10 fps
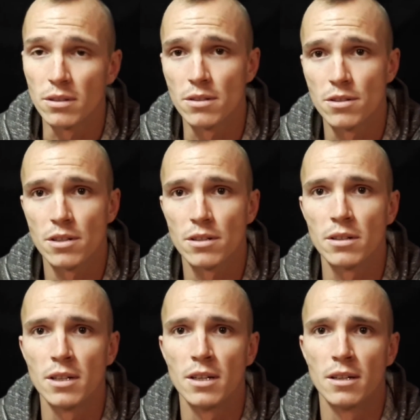consider
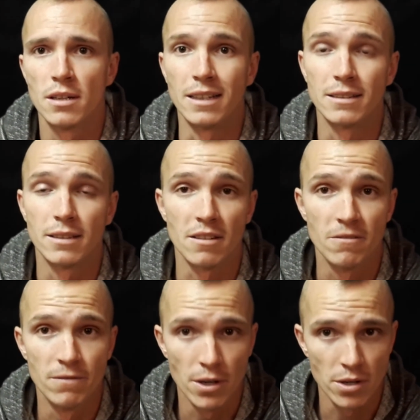and take
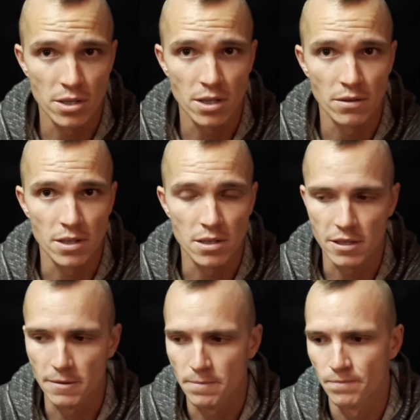very seriously.